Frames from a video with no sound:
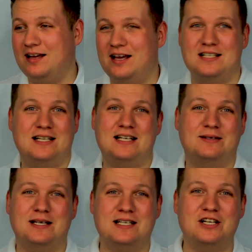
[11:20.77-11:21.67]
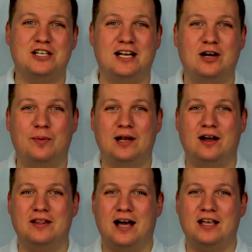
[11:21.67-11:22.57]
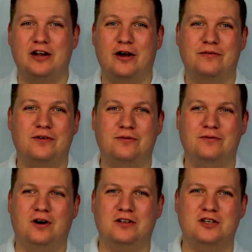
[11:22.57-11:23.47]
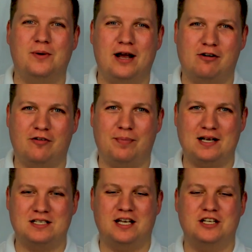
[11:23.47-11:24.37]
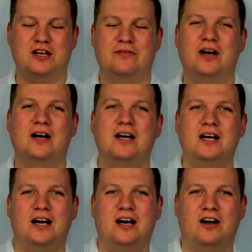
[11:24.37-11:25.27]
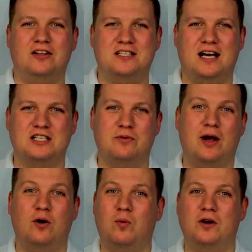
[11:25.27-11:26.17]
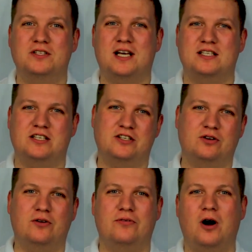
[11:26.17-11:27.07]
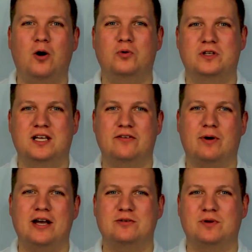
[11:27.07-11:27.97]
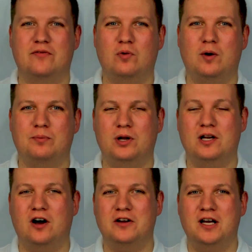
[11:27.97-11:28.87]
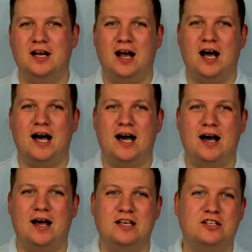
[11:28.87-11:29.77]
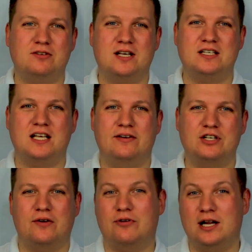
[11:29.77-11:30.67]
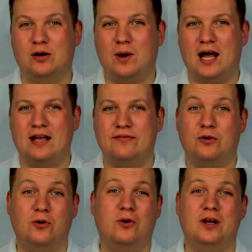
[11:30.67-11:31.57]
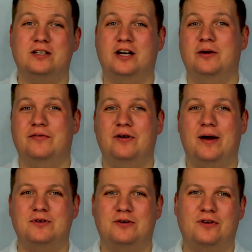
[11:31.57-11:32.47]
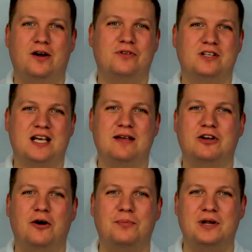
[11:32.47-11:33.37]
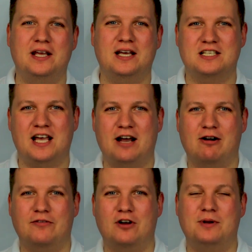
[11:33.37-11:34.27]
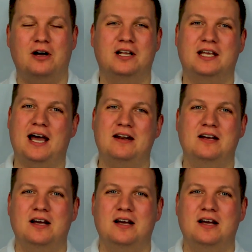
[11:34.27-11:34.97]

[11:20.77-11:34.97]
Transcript: It's essentially a little bit like that, if you've got two aircraft passing each other on a taxiway, or one's had to sort of hold and give way to another one pulling on. You do tend to give each other a little wave, or if you end up flying for the same company as the aircraft coming on again,